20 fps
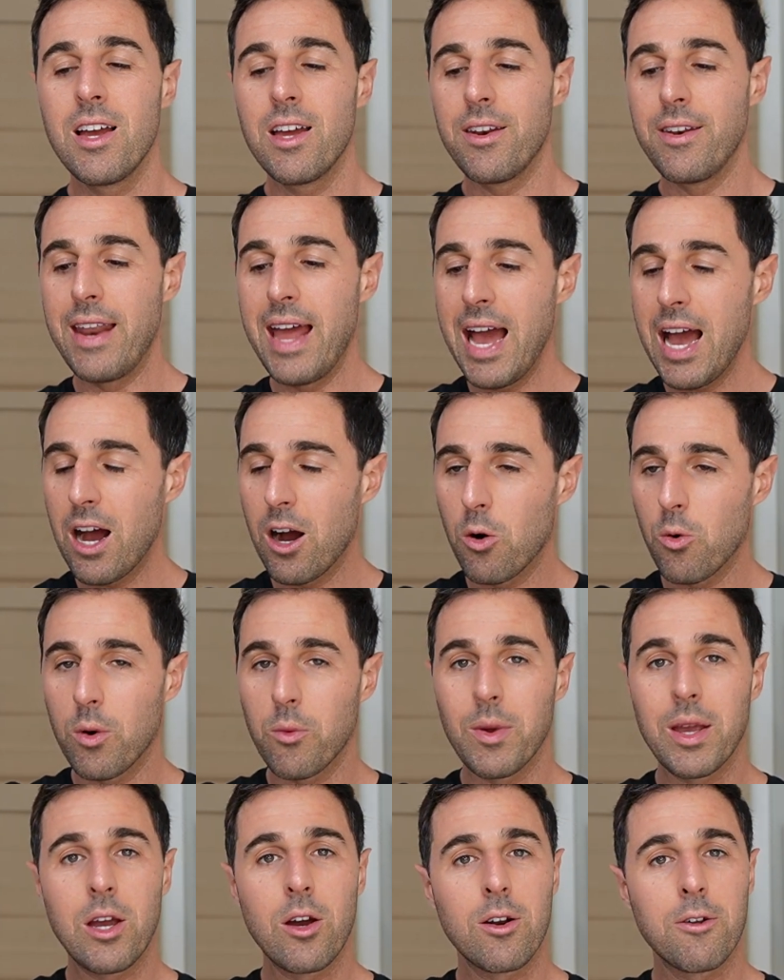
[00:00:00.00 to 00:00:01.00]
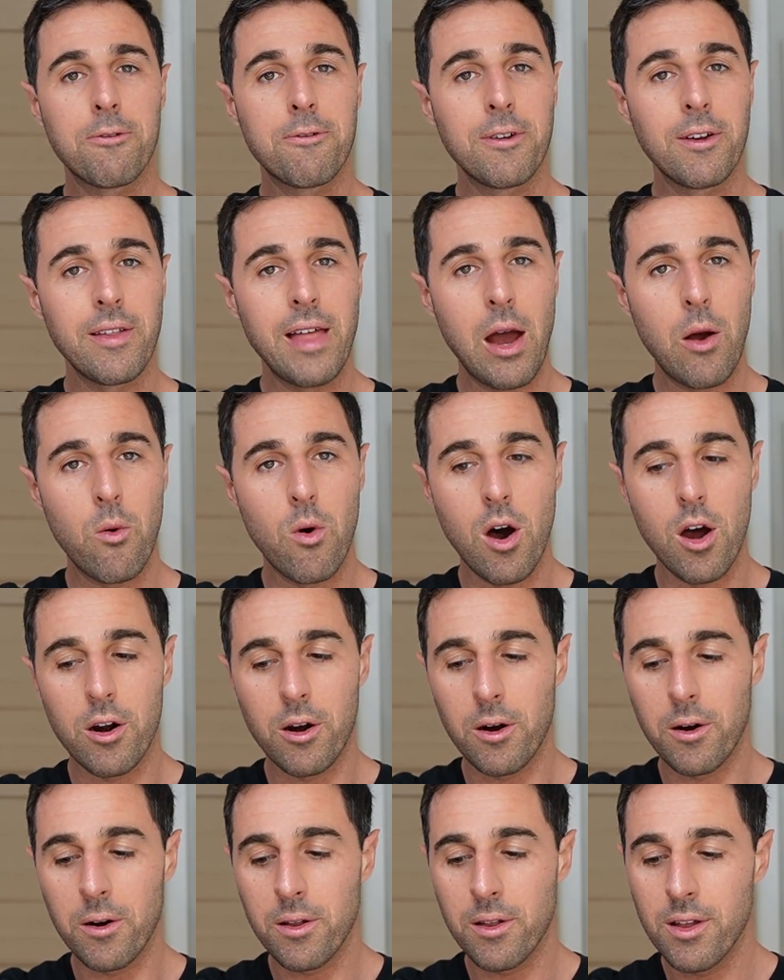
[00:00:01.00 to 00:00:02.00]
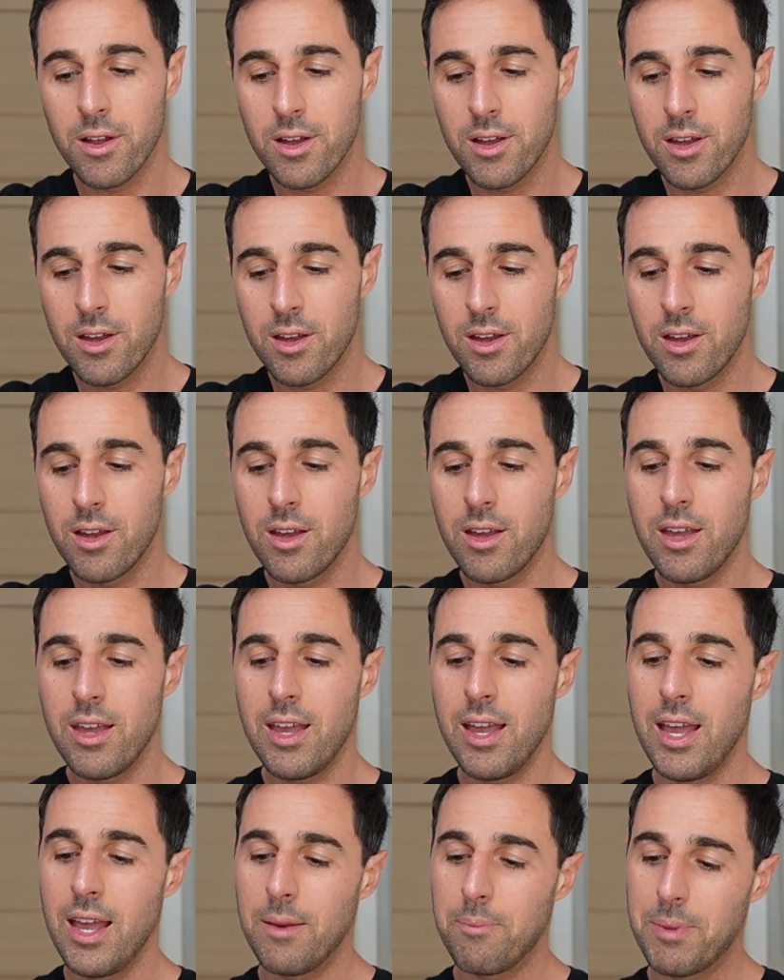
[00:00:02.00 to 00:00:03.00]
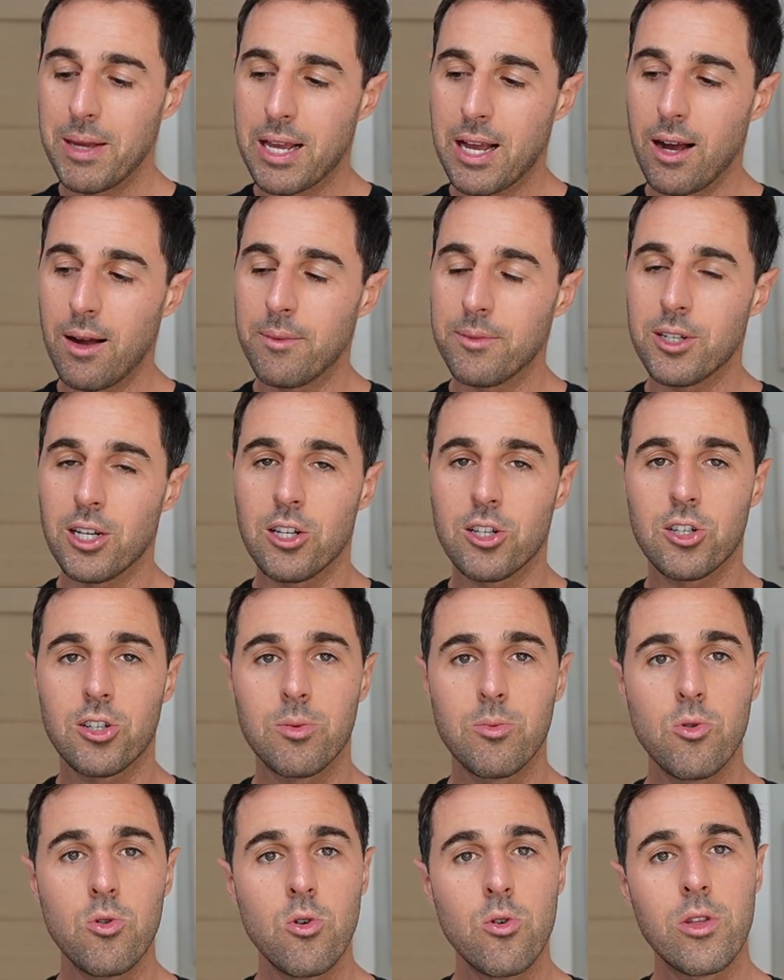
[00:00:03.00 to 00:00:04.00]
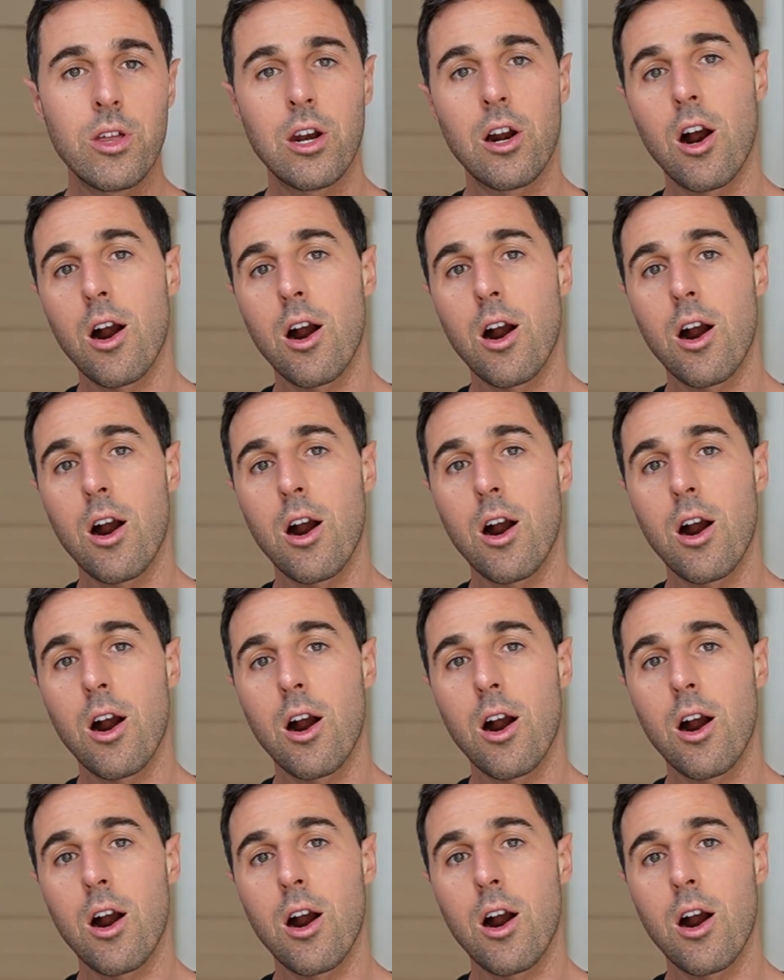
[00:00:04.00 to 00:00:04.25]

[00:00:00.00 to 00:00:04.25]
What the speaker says: Now, when we go to fill that water, it becomes a smooth and